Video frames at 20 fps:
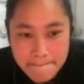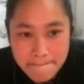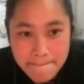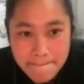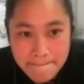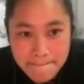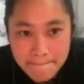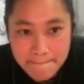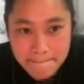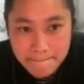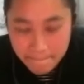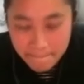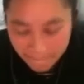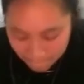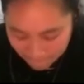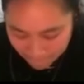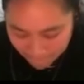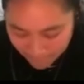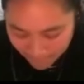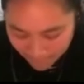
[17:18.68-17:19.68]
Of course, yeah.
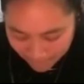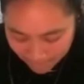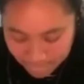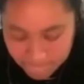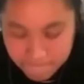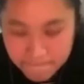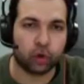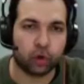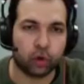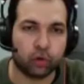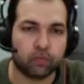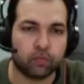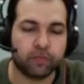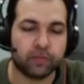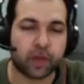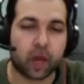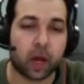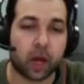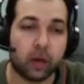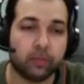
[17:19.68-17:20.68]
So
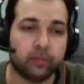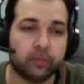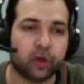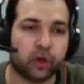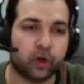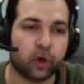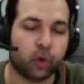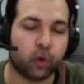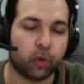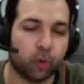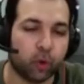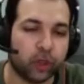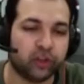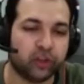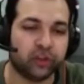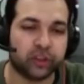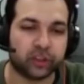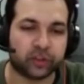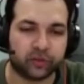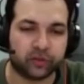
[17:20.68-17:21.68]
HubSpot
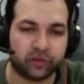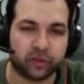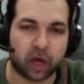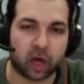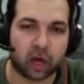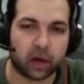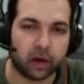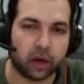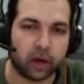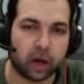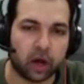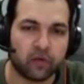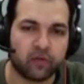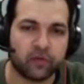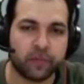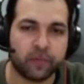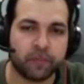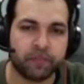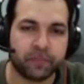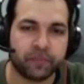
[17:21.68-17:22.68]
originally started off
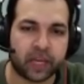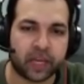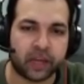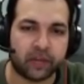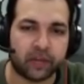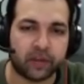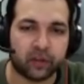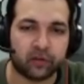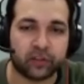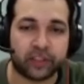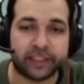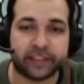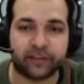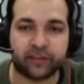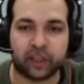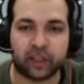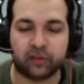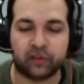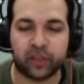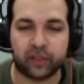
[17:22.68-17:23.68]
in this
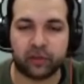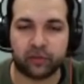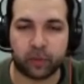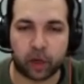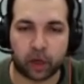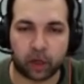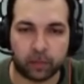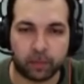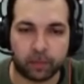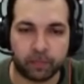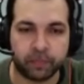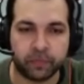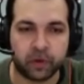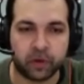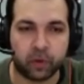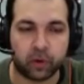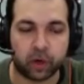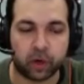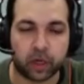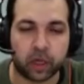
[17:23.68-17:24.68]
inside sales model,
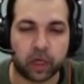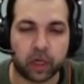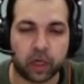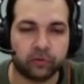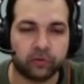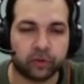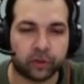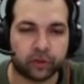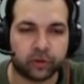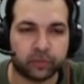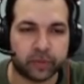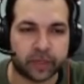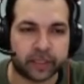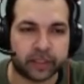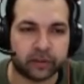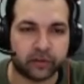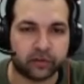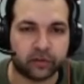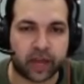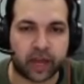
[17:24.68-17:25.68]
right? So this
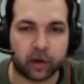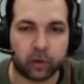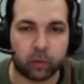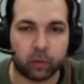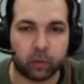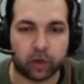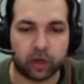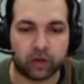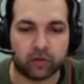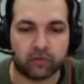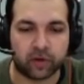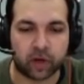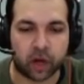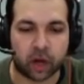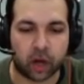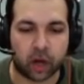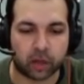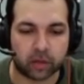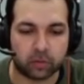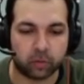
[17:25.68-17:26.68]
means that we
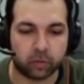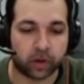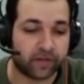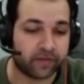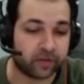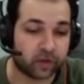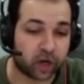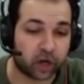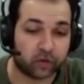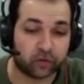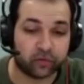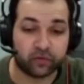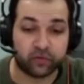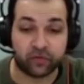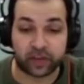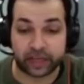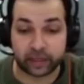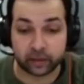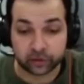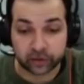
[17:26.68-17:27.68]
haven't got a
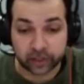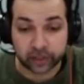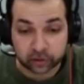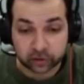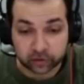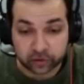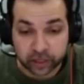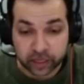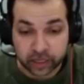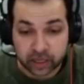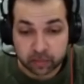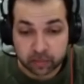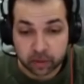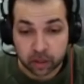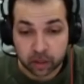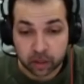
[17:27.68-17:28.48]
field sales team,